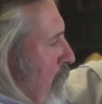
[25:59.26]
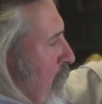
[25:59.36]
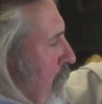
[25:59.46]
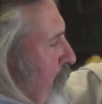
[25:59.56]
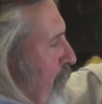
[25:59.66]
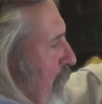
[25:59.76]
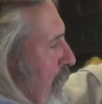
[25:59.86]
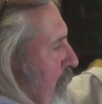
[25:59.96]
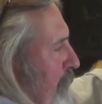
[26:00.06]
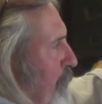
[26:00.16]
then fill
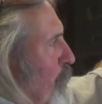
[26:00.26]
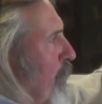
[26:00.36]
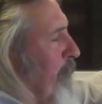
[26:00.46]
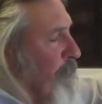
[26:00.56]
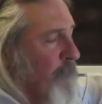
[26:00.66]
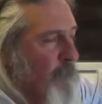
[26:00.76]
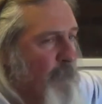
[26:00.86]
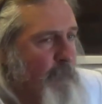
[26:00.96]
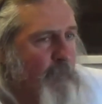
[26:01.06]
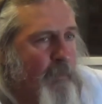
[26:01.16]
out a form.
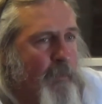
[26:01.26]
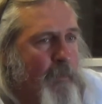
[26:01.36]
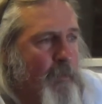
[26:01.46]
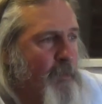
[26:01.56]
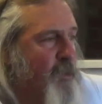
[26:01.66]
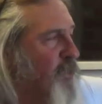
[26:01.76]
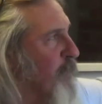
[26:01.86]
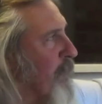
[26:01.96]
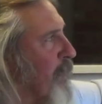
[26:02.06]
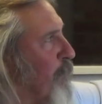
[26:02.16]
She said,
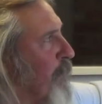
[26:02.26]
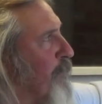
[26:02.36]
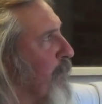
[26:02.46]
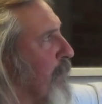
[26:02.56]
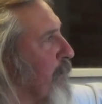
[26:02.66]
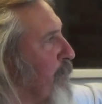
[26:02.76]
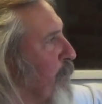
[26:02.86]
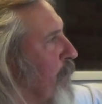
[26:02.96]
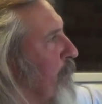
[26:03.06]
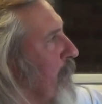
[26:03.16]
but I don't want to fill out a
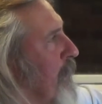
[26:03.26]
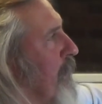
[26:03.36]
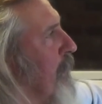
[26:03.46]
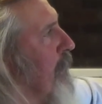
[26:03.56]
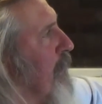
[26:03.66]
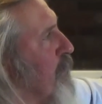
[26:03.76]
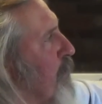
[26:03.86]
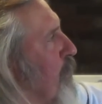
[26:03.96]
form in, in district